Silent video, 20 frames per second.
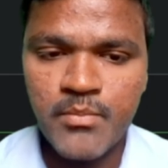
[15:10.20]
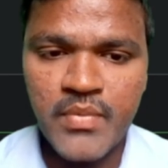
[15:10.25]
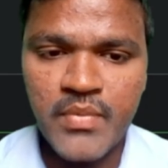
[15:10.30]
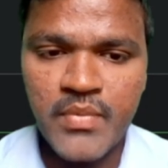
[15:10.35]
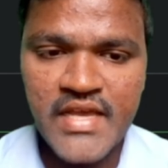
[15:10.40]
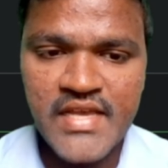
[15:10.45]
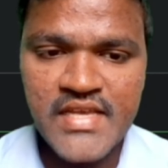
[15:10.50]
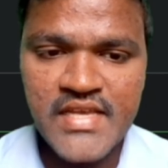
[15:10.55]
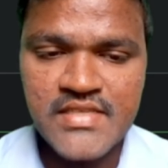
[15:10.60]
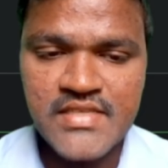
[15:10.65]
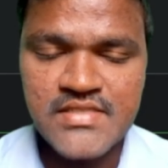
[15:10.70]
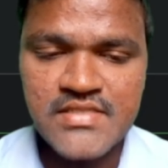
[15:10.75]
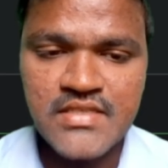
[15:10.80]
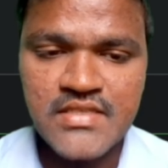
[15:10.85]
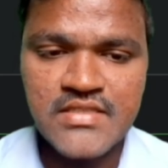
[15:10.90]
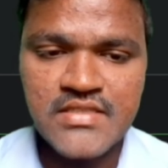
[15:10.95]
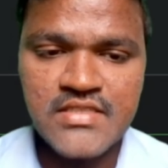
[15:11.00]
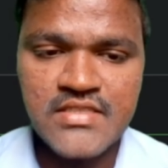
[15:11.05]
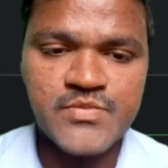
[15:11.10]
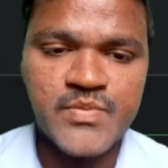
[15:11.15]
plus
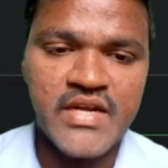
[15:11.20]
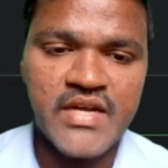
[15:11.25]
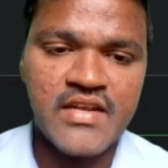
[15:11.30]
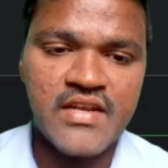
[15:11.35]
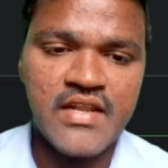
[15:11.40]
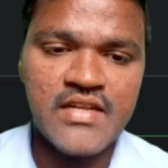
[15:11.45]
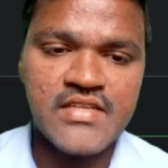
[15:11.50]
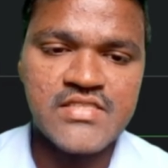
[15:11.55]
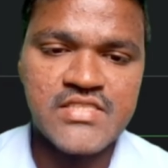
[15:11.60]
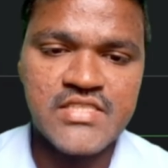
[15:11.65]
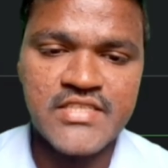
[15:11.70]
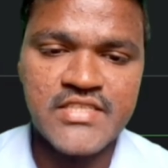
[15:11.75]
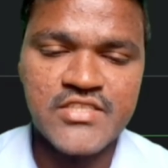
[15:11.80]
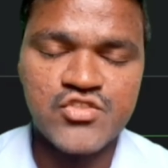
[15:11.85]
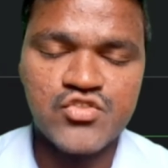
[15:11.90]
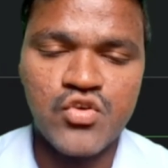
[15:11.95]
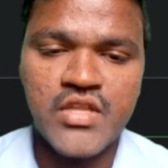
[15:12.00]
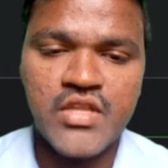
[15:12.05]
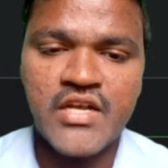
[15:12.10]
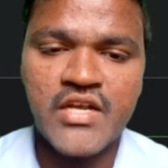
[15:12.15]
this particular string,
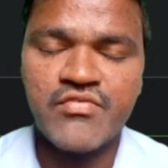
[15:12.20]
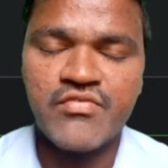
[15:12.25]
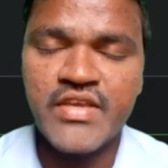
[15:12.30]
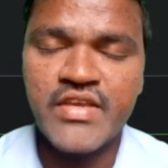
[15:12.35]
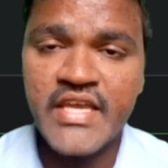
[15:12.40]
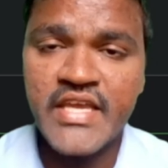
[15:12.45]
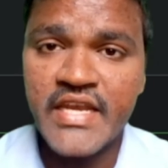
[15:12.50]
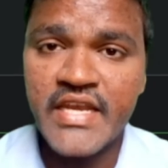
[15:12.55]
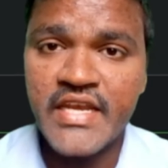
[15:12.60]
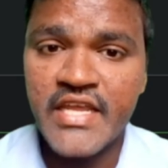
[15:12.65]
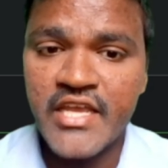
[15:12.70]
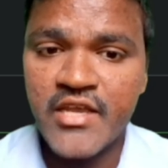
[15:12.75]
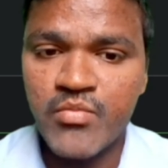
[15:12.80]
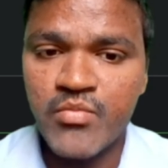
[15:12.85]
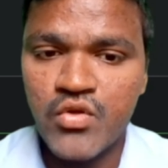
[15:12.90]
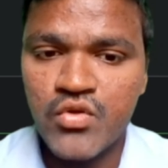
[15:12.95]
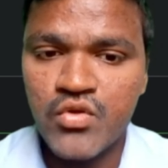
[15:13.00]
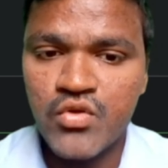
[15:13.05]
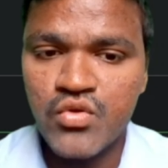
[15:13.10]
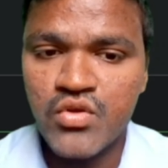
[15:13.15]
so that we can
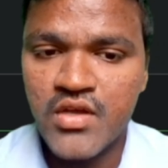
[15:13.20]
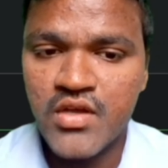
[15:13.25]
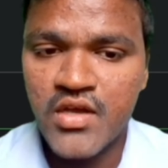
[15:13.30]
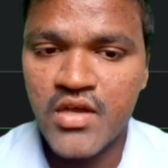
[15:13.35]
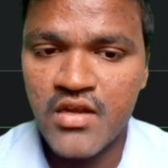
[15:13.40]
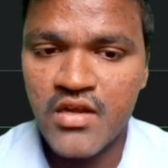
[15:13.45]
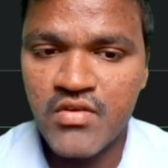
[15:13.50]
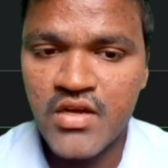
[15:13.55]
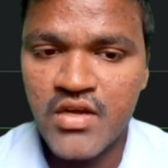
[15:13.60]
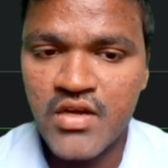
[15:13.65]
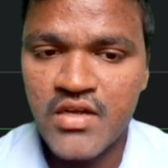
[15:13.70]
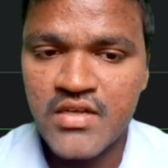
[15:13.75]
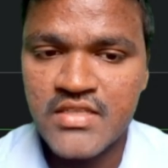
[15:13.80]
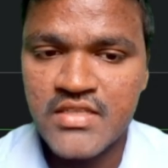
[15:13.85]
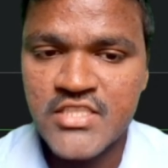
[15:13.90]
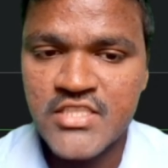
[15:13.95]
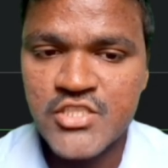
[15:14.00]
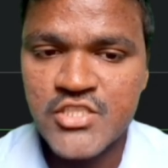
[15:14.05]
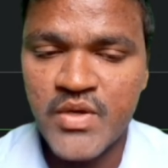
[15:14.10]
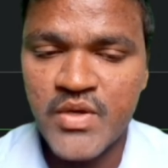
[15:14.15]
able to convert
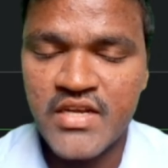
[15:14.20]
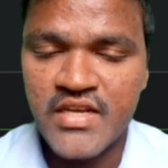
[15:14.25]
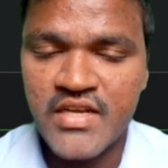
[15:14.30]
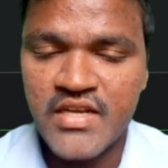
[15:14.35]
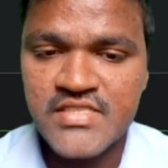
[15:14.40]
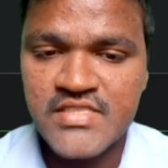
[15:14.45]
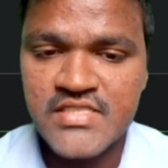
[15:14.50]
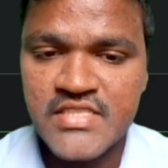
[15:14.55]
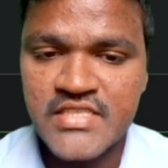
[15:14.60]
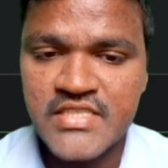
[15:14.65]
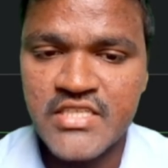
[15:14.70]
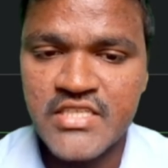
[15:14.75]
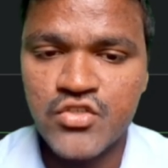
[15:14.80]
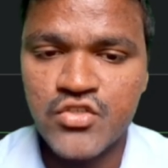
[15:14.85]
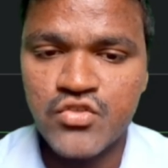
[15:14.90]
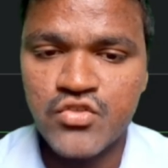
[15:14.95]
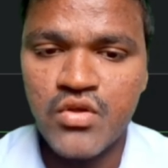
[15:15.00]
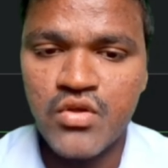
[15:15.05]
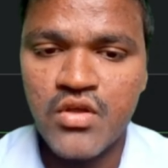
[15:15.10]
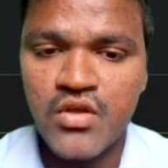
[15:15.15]
this particular string
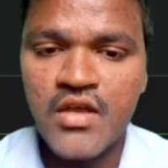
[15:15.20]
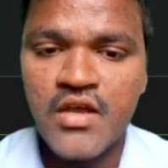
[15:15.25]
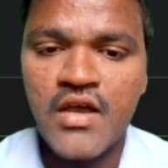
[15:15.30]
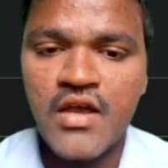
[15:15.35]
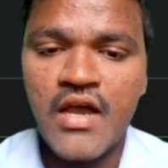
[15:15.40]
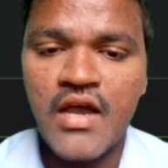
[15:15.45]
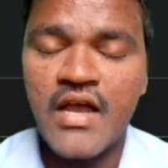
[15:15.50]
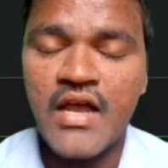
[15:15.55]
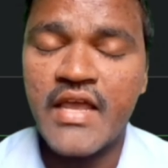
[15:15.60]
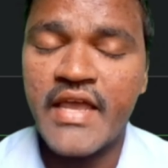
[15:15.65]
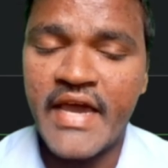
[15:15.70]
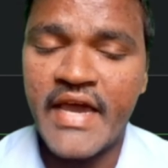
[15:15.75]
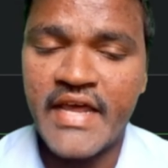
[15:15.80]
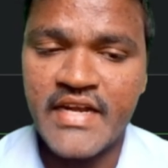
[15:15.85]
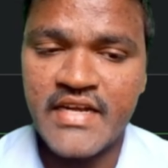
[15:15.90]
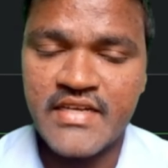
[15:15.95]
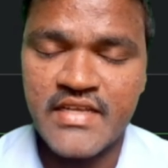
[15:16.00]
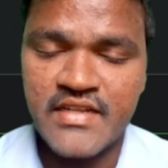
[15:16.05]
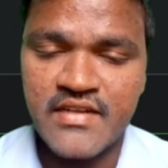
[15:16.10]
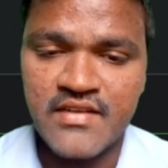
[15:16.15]
into a
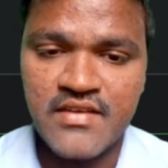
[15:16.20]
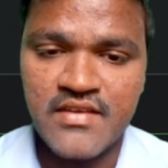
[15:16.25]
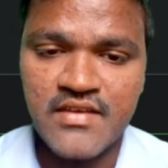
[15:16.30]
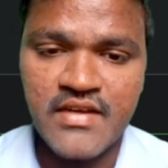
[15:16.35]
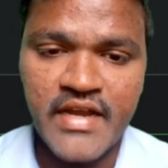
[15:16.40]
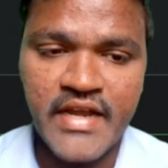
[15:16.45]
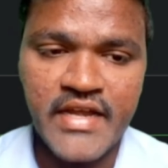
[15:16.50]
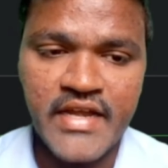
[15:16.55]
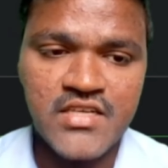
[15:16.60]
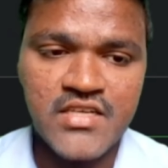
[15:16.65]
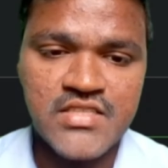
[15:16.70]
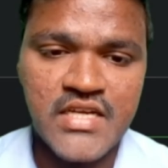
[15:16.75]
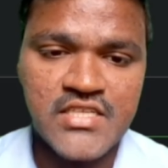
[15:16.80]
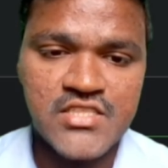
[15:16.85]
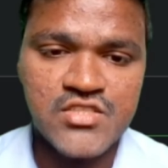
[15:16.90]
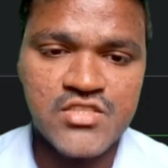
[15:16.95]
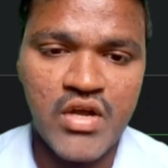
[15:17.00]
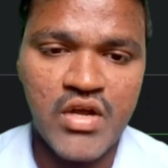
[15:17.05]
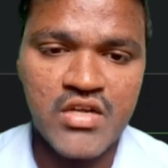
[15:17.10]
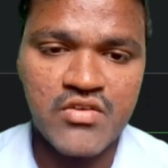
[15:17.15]
character, right? That
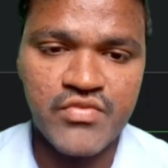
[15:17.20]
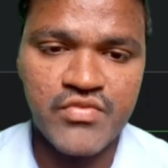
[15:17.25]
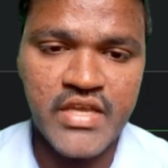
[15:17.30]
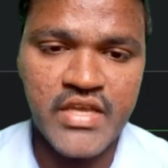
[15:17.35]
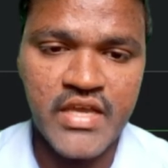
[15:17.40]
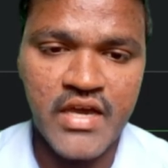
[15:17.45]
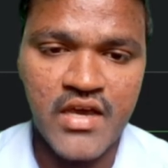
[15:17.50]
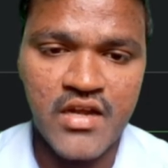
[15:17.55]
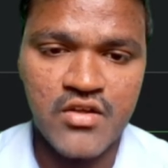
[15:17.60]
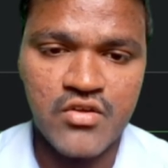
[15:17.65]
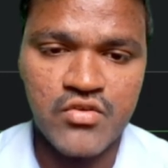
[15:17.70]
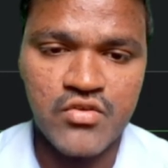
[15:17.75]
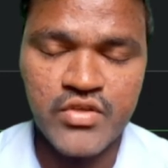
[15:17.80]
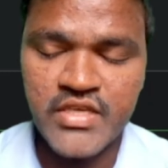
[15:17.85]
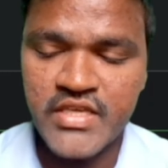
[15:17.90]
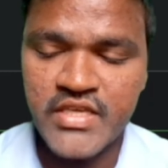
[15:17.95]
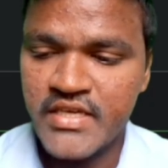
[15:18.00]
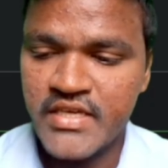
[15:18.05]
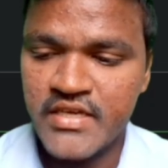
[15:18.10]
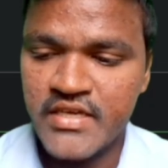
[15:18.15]
is what we are doing
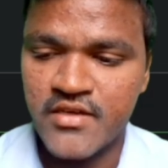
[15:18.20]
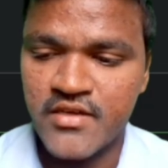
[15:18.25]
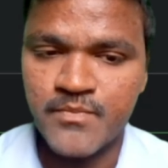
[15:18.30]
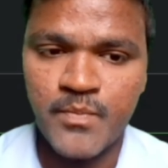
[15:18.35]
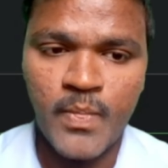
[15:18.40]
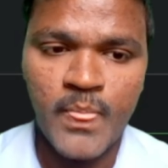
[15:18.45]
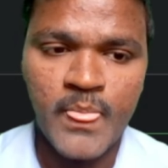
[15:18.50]
here.